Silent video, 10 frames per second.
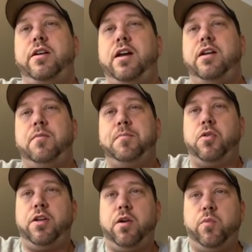and I both
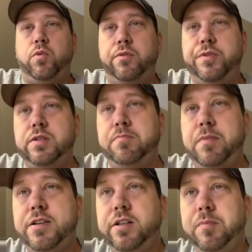had one,
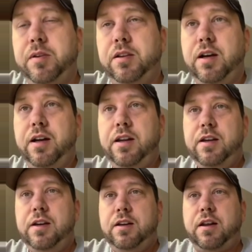smashed up a lot.
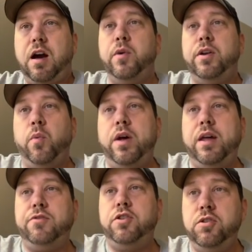Now we're into
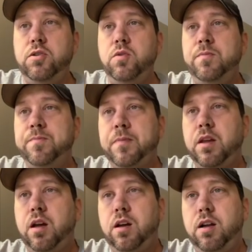wave two,
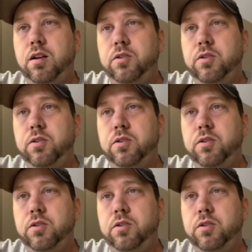uh,